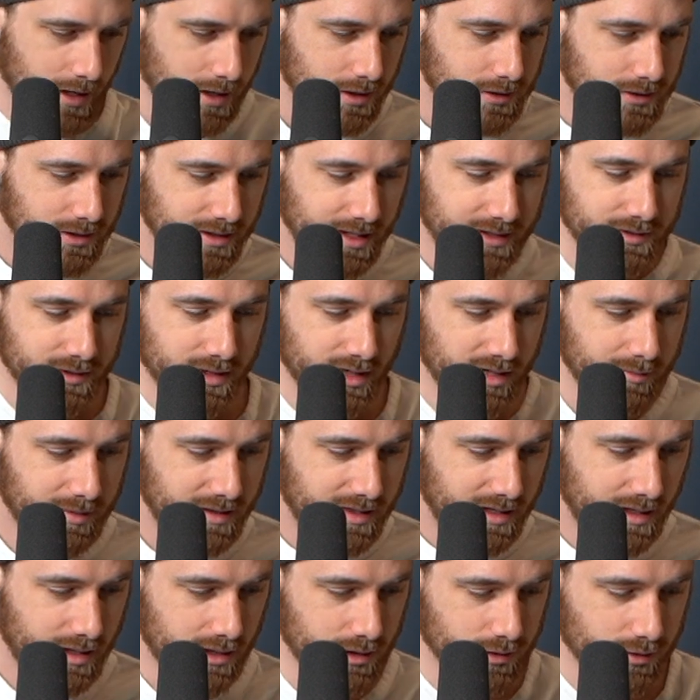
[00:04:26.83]
So that's going to be
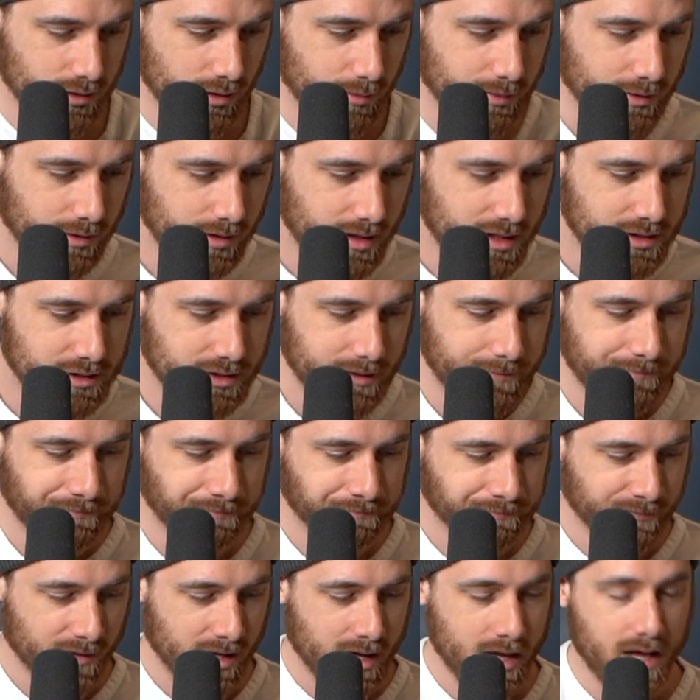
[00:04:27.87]
the intro progression.
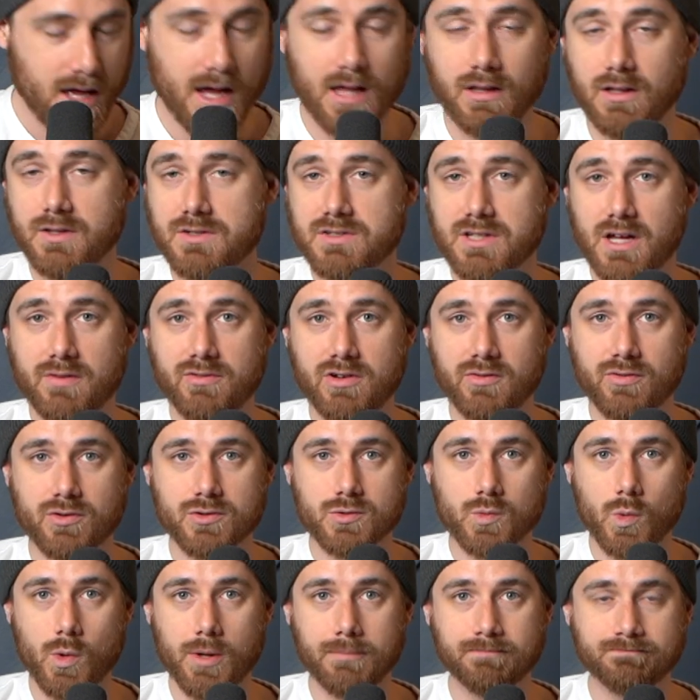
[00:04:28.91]
And let's dive into
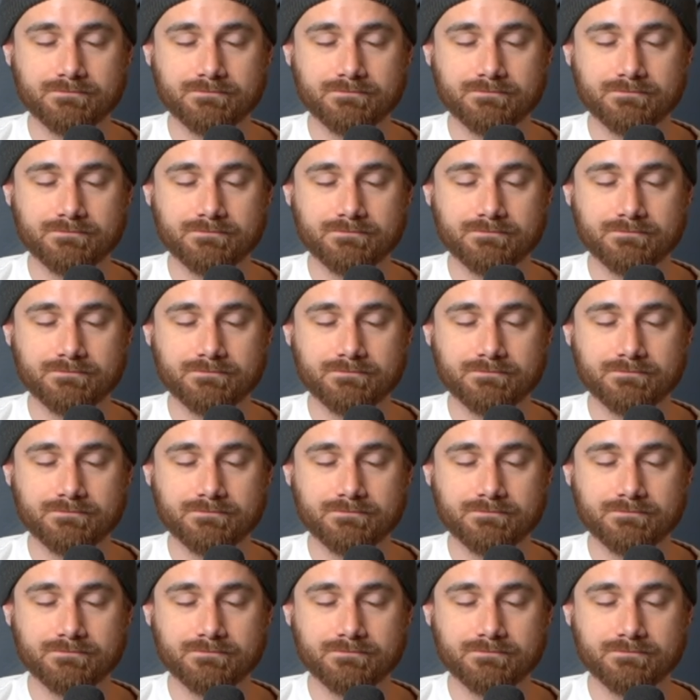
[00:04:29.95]
verse 1.